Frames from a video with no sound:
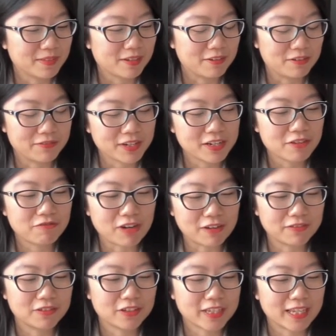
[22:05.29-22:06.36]
a very
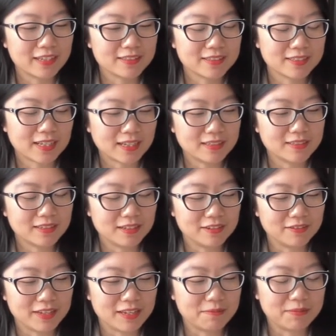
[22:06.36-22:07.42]
rough looking son of
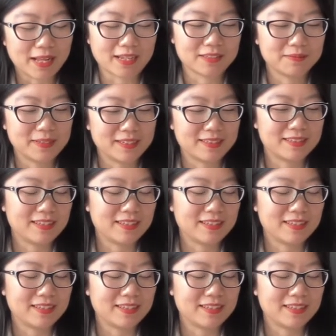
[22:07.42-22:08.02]
a blacksmith.